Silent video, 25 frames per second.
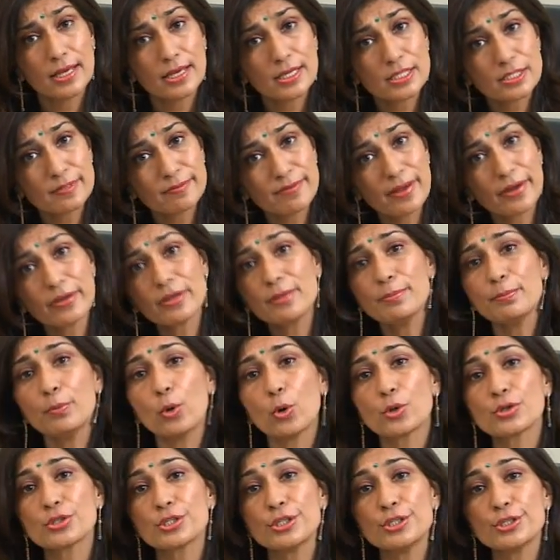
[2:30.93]
it's very
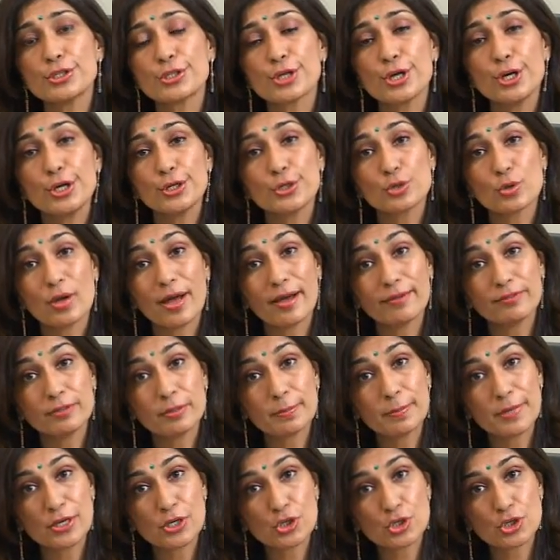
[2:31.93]
important to have
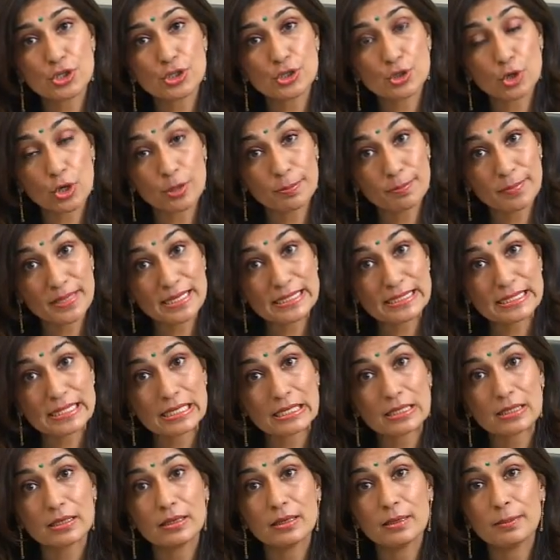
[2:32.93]
the patient on
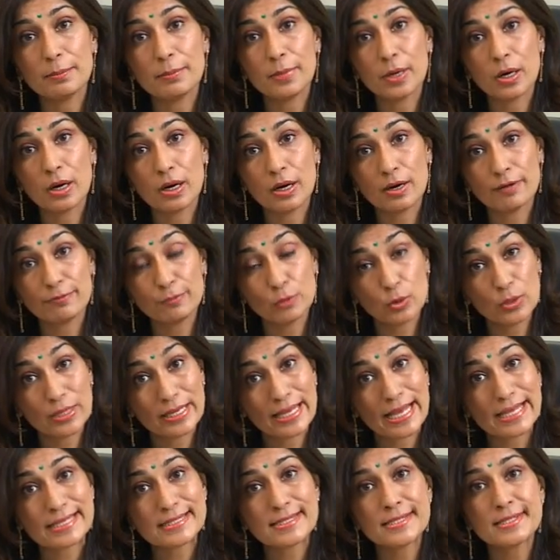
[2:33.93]
basic
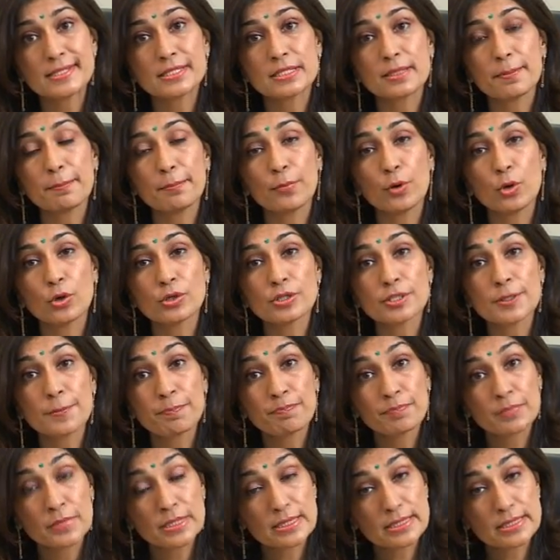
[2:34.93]
folic acid support.